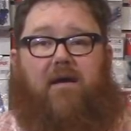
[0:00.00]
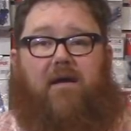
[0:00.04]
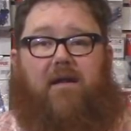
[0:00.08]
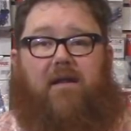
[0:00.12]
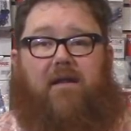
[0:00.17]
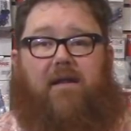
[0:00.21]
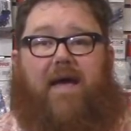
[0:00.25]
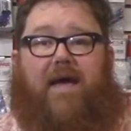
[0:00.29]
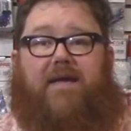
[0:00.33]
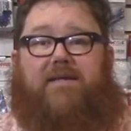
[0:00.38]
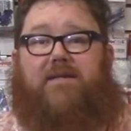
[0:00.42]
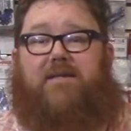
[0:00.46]

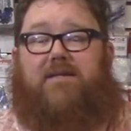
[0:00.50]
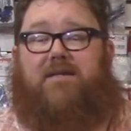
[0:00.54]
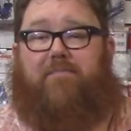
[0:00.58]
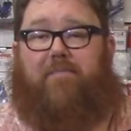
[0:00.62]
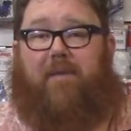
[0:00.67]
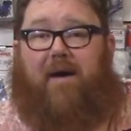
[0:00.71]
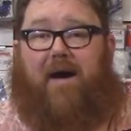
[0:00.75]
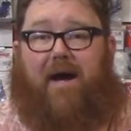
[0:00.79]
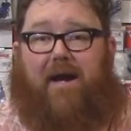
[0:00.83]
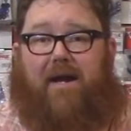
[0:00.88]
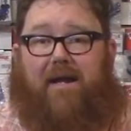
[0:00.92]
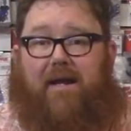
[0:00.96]
licensed
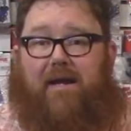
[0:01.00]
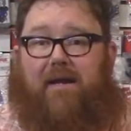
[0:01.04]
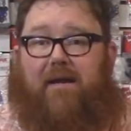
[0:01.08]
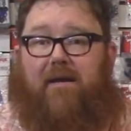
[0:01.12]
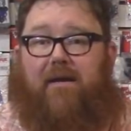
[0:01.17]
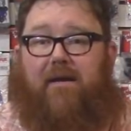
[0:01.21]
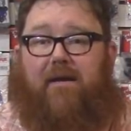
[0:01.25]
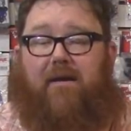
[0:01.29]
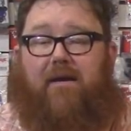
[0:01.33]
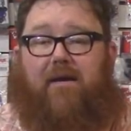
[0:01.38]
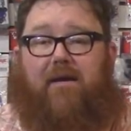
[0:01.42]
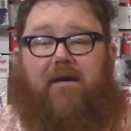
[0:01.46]

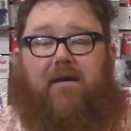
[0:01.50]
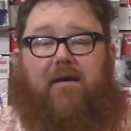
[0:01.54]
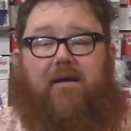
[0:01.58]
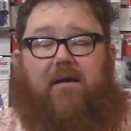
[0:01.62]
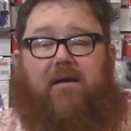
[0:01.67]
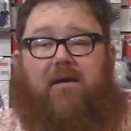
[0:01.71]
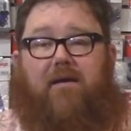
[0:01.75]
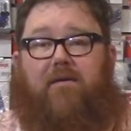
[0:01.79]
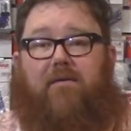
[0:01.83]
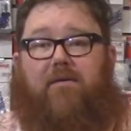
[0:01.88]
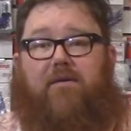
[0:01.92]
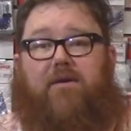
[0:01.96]
body,
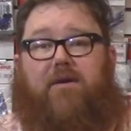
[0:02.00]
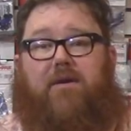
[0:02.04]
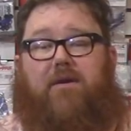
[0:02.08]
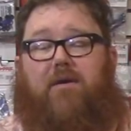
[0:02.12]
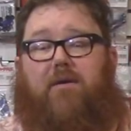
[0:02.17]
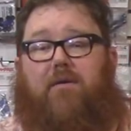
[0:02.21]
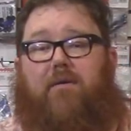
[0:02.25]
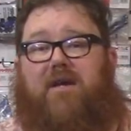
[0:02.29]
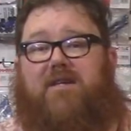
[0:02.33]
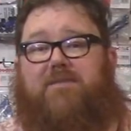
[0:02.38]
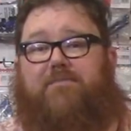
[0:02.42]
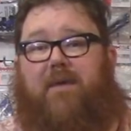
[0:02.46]
you can
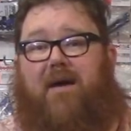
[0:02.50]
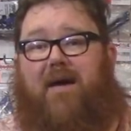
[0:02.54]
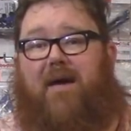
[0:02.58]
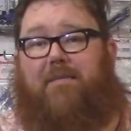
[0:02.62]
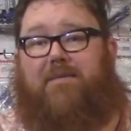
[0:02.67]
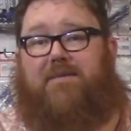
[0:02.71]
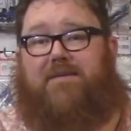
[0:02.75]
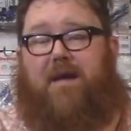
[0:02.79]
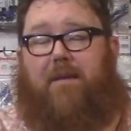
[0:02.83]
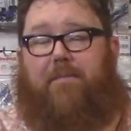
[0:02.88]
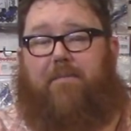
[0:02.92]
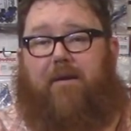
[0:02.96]
always buy
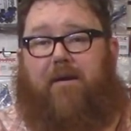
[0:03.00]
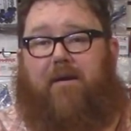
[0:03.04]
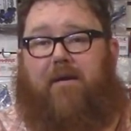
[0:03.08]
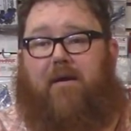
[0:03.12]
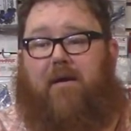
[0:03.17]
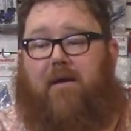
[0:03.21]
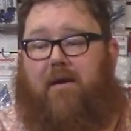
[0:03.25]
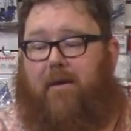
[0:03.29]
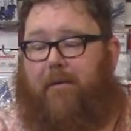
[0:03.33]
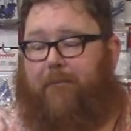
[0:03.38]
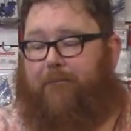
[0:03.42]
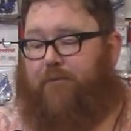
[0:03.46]
them separate.
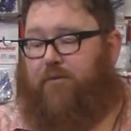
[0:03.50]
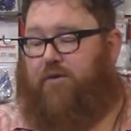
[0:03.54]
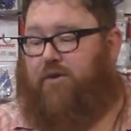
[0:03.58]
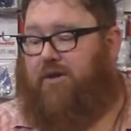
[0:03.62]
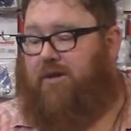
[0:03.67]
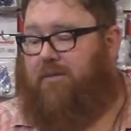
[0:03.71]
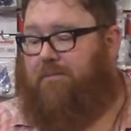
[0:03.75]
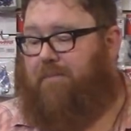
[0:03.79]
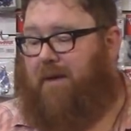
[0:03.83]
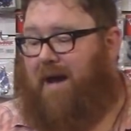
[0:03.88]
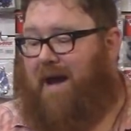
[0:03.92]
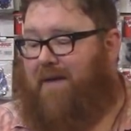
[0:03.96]
You
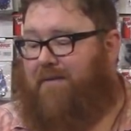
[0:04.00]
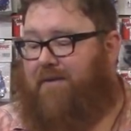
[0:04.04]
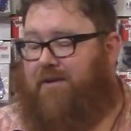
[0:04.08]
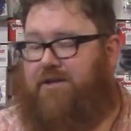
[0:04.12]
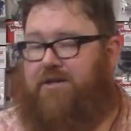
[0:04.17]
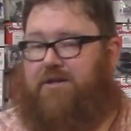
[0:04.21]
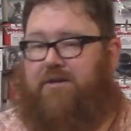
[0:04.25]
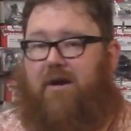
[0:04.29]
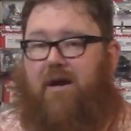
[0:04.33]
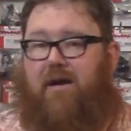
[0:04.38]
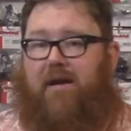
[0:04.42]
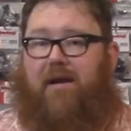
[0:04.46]
could buy
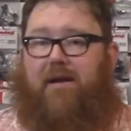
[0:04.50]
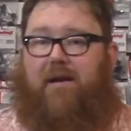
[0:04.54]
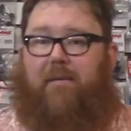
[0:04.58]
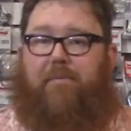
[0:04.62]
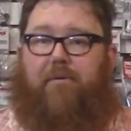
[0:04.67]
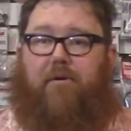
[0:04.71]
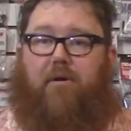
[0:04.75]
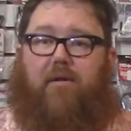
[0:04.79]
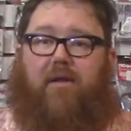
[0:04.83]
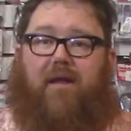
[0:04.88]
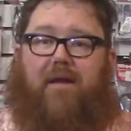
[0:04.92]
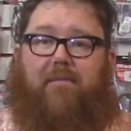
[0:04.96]
this truck in a
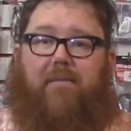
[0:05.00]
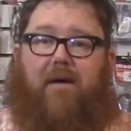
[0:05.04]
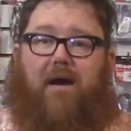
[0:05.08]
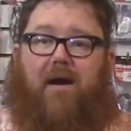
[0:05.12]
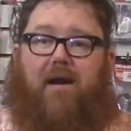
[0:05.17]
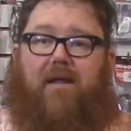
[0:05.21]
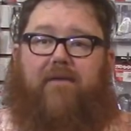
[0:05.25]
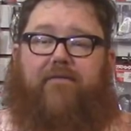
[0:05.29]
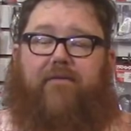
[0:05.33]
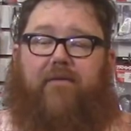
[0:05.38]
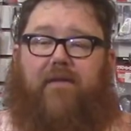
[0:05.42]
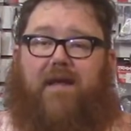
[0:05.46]
Proline
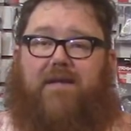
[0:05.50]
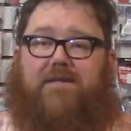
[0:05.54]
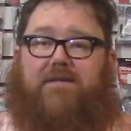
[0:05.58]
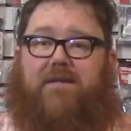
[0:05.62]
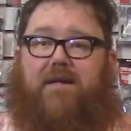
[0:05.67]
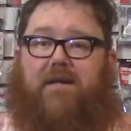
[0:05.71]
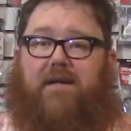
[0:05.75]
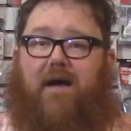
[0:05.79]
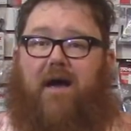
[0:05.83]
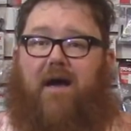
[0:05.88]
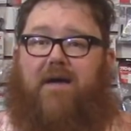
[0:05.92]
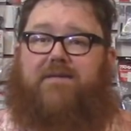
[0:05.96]
body for less than
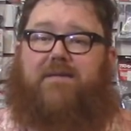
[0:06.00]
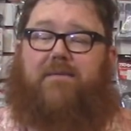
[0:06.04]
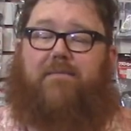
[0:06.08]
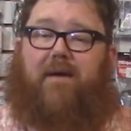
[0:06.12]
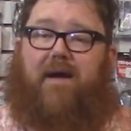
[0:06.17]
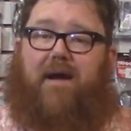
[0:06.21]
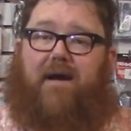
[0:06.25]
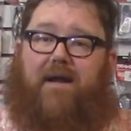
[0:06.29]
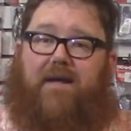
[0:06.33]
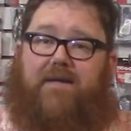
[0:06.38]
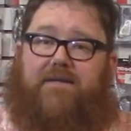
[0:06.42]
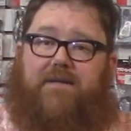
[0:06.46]
it costs to
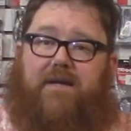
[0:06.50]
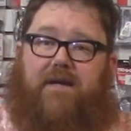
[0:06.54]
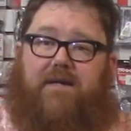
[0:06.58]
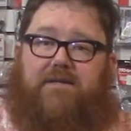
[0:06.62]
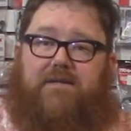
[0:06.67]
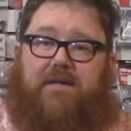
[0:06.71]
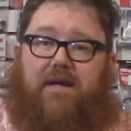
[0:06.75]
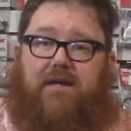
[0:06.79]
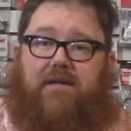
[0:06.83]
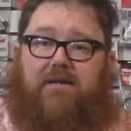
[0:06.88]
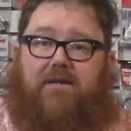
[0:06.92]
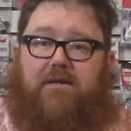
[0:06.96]
buy an
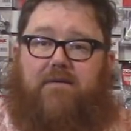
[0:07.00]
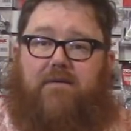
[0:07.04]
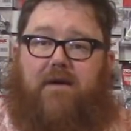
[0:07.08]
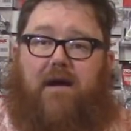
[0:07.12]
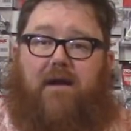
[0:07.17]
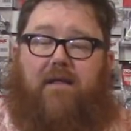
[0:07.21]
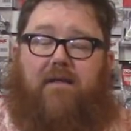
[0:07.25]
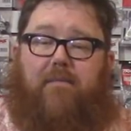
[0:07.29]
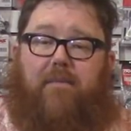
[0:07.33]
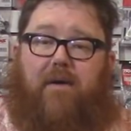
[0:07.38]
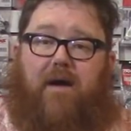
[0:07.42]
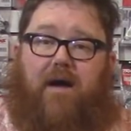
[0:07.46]
SCX-10.2
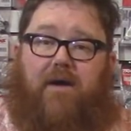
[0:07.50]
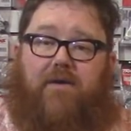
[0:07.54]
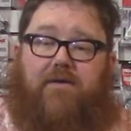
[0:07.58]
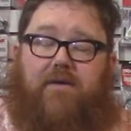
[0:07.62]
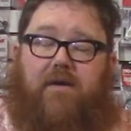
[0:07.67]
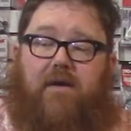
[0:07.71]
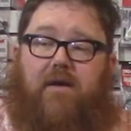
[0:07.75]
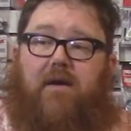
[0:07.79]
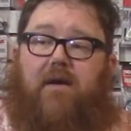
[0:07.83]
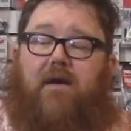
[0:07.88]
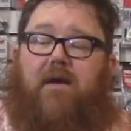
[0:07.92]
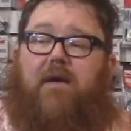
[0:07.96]
out of the box.
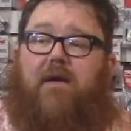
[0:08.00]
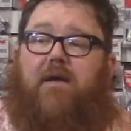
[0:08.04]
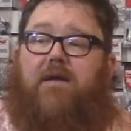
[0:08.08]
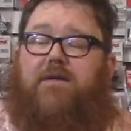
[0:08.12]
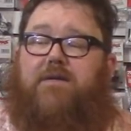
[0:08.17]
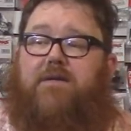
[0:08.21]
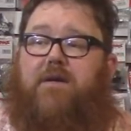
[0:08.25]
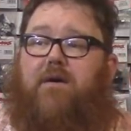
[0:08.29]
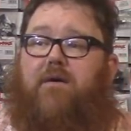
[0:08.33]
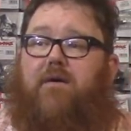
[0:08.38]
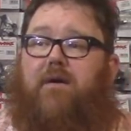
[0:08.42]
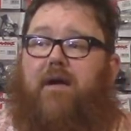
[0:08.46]

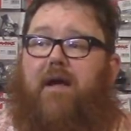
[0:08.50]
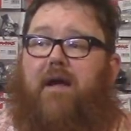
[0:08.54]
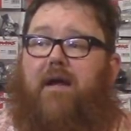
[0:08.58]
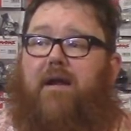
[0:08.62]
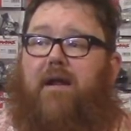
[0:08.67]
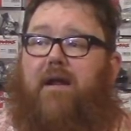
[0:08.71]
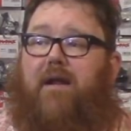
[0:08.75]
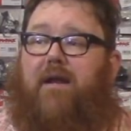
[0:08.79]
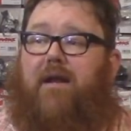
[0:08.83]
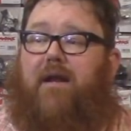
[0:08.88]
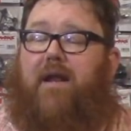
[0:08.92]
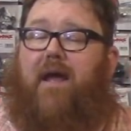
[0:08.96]
So,
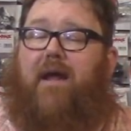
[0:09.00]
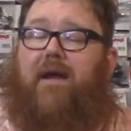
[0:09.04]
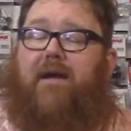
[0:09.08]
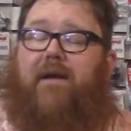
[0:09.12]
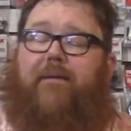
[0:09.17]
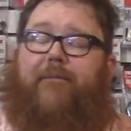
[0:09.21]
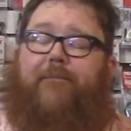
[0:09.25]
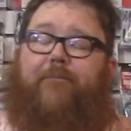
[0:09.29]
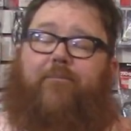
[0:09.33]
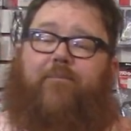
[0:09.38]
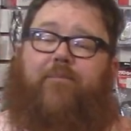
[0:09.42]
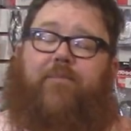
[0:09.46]
and
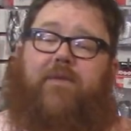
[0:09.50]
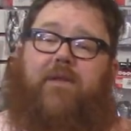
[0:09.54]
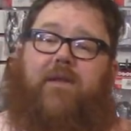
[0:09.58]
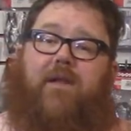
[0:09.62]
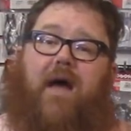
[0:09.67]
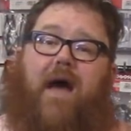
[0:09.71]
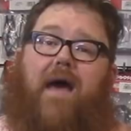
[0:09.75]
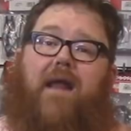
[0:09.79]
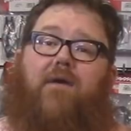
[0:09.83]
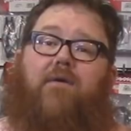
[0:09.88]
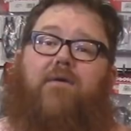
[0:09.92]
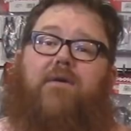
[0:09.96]
that,
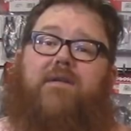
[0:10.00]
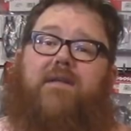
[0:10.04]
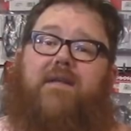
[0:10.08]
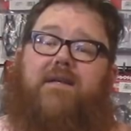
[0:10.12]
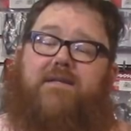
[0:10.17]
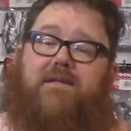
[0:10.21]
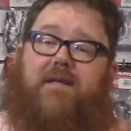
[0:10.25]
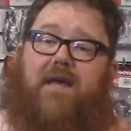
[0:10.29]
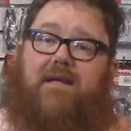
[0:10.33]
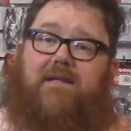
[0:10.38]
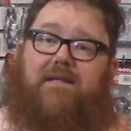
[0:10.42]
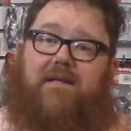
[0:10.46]
I don't
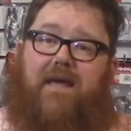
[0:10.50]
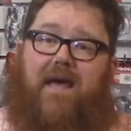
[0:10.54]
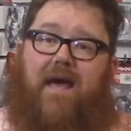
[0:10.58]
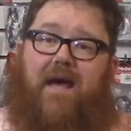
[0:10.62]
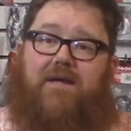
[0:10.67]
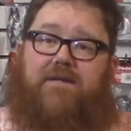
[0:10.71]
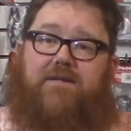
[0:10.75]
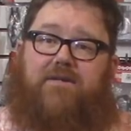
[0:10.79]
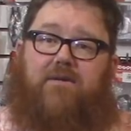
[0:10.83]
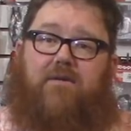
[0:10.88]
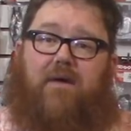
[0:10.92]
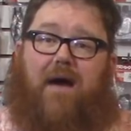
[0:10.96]
dislike the
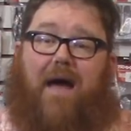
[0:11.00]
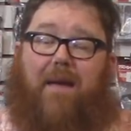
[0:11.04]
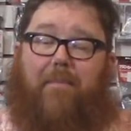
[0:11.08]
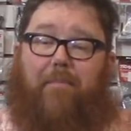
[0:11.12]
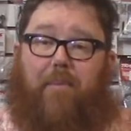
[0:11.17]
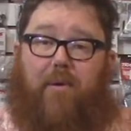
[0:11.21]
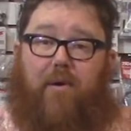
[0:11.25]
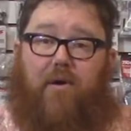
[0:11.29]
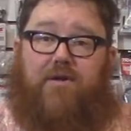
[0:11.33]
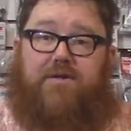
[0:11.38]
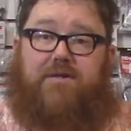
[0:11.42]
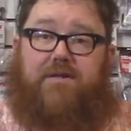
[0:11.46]
Axial. I
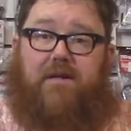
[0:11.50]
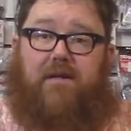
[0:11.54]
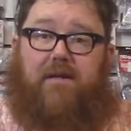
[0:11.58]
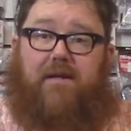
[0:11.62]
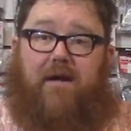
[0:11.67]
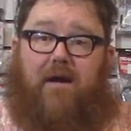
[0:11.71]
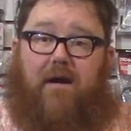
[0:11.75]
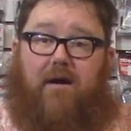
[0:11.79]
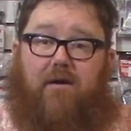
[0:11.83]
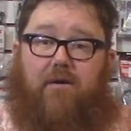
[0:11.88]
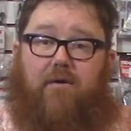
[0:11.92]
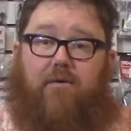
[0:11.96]

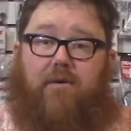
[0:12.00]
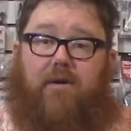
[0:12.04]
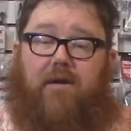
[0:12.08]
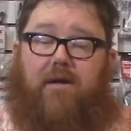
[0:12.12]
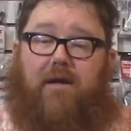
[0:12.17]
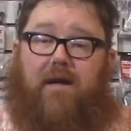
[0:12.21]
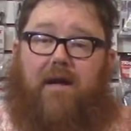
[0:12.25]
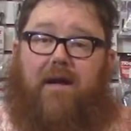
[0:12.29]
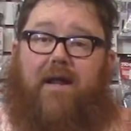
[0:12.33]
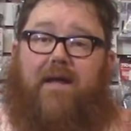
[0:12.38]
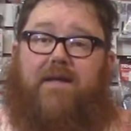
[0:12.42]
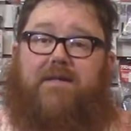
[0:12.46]
personally
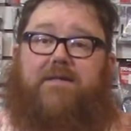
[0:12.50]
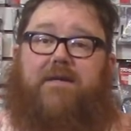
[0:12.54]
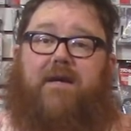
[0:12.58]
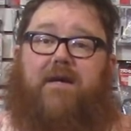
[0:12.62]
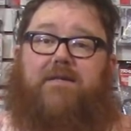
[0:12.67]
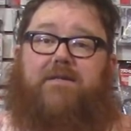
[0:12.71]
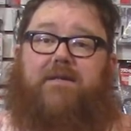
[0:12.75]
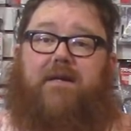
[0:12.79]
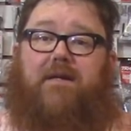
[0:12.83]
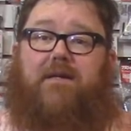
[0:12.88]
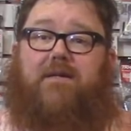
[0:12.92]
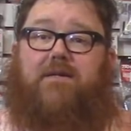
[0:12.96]
own an
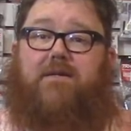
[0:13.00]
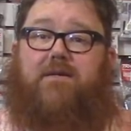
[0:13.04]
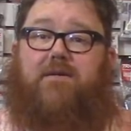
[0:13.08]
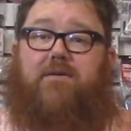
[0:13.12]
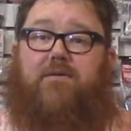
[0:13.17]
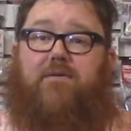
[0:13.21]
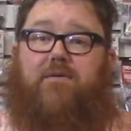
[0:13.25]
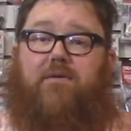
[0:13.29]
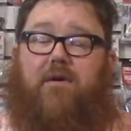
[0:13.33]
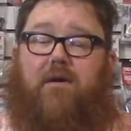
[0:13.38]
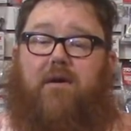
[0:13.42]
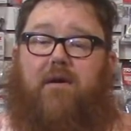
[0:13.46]

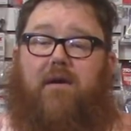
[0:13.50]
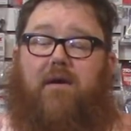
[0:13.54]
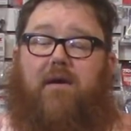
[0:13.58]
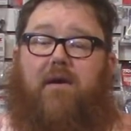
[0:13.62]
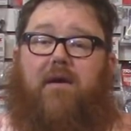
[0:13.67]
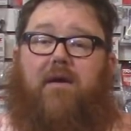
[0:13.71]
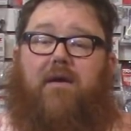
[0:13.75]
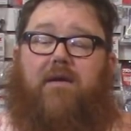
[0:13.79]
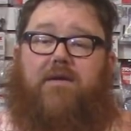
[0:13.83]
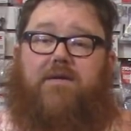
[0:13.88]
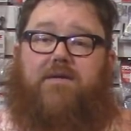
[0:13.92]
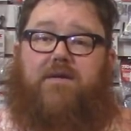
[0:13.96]
SCX-10.2.
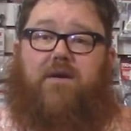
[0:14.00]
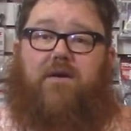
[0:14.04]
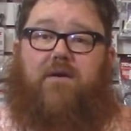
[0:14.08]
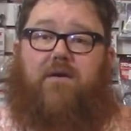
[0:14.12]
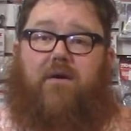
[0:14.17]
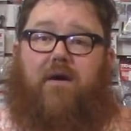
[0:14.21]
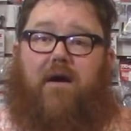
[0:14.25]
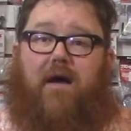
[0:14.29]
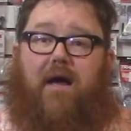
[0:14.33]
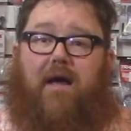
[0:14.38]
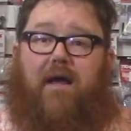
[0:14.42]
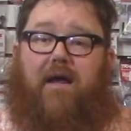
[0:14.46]

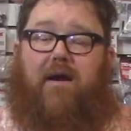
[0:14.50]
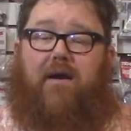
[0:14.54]
So,